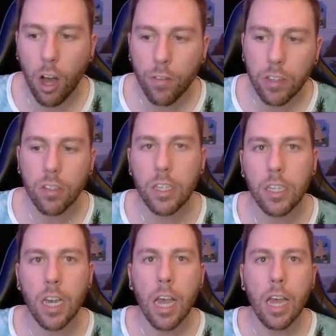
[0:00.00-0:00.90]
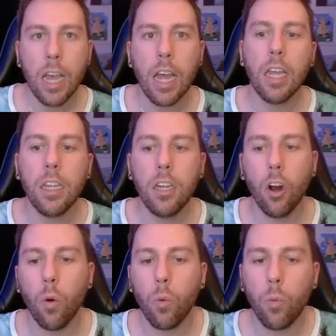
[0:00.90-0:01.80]
Obviously, you
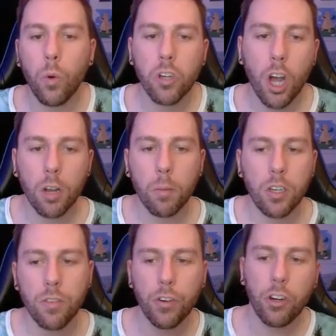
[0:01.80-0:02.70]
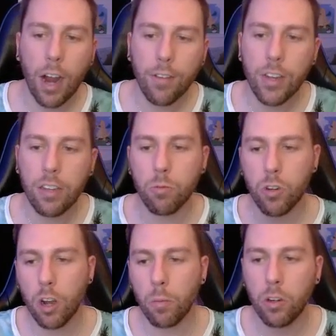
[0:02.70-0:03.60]
know, we're talking about different graphics, and we're
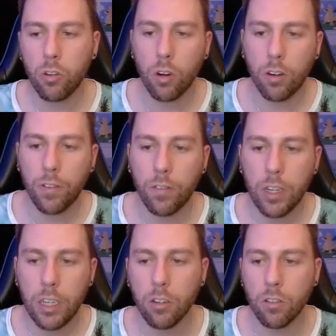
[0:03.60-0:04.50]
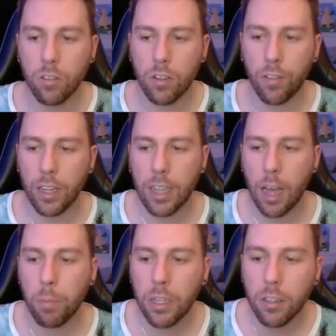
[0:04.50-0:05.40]
talking about 250 years and stuff like
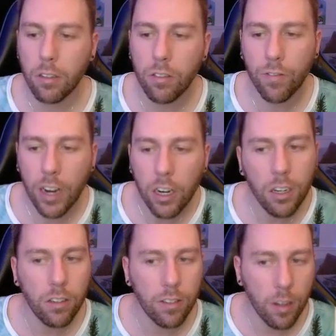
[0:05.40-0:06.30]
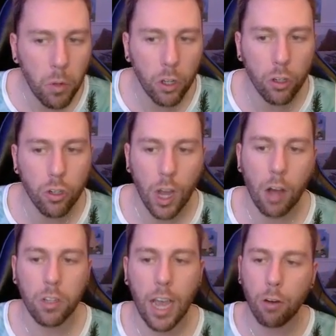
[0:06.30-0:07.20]
that, but this is very similar to
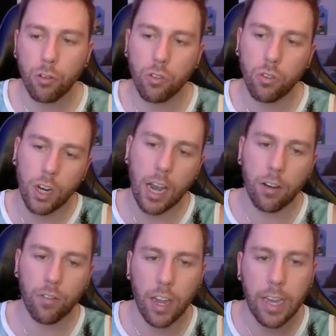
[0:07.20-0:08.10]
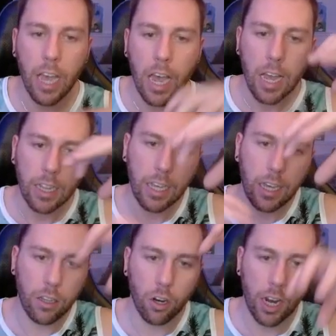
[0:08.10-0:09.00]
how the houses are kind of like,
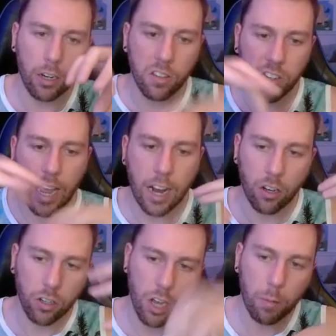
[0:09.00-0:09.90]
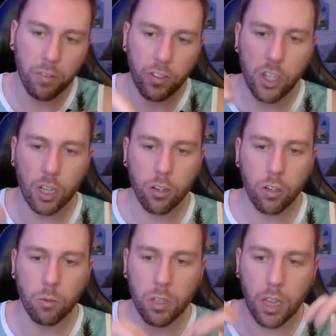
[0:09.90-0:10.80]
they're kind of stacked on top of each
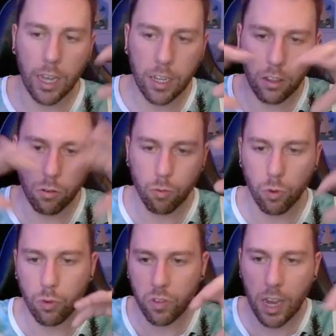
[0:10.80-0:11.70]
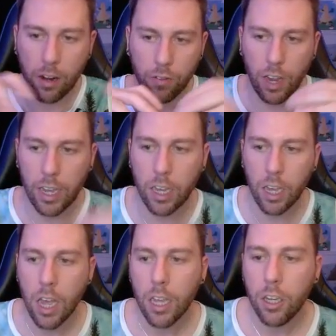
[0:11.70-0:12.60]
other, with like the roofs kind of like,
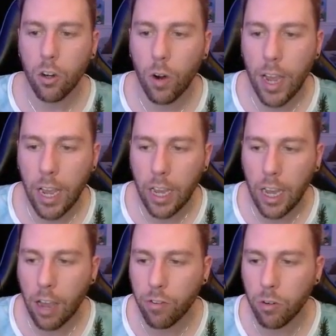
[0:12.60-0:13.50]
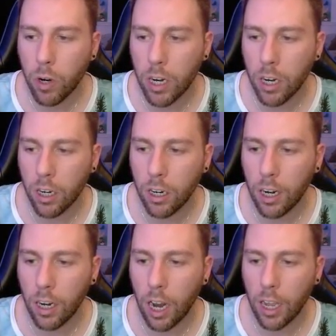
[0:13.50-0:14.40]
you know, hanging everywhere,
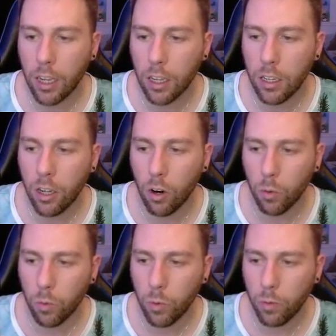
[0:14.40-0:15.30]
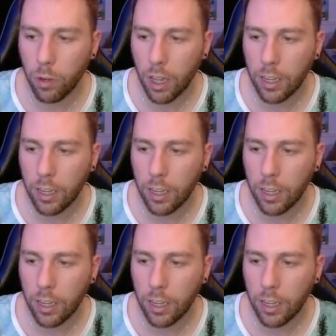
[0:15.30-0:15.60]
and like, you know, with like